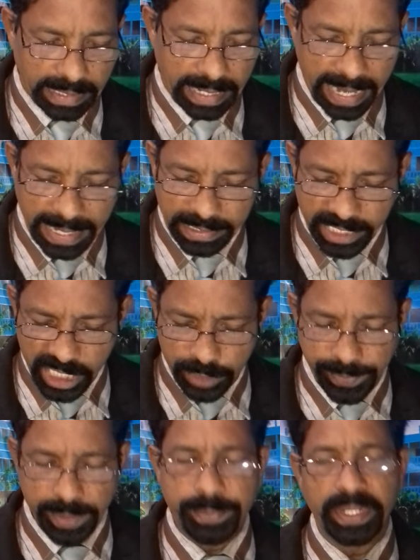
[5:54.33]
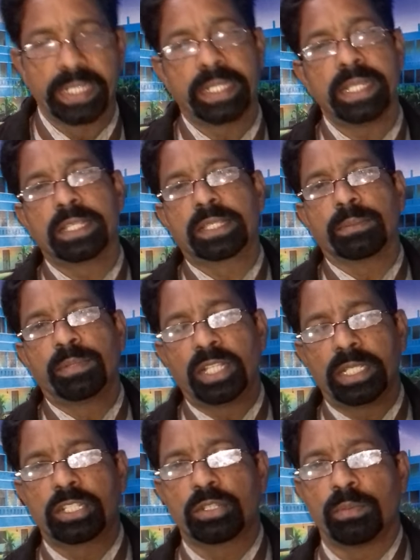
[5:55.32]
And these people, these
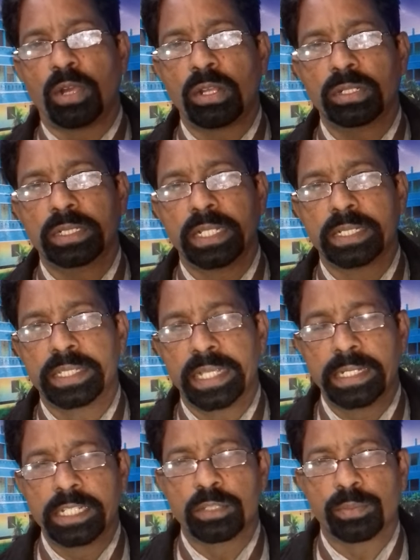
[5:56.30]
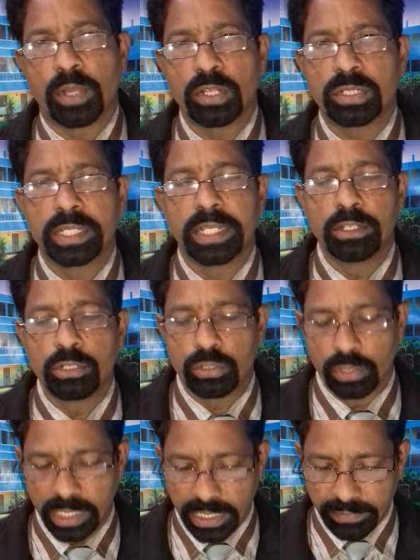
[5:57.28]
Buddhist monks, the Jainist monks, they used
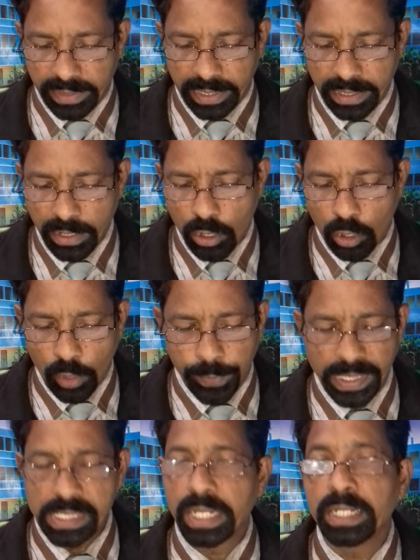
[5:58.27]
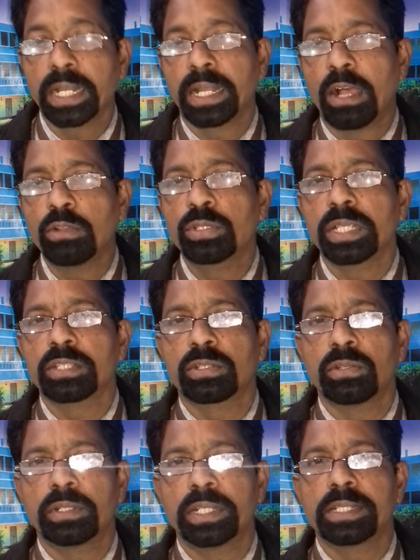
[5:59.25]
to live in open shelter houses
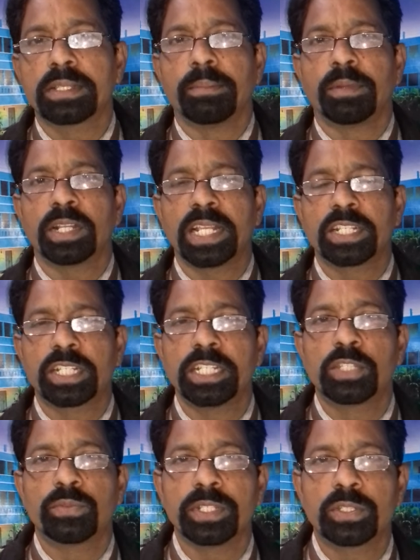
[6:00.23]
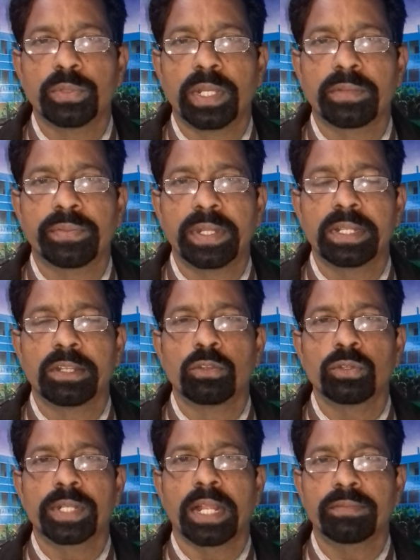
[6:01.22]
known as the monasteries, which were fed and
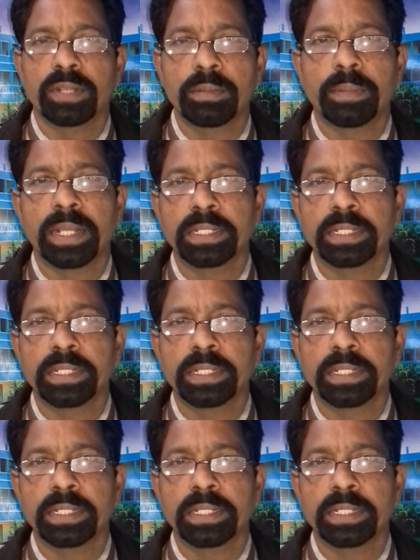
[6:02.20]
looked after by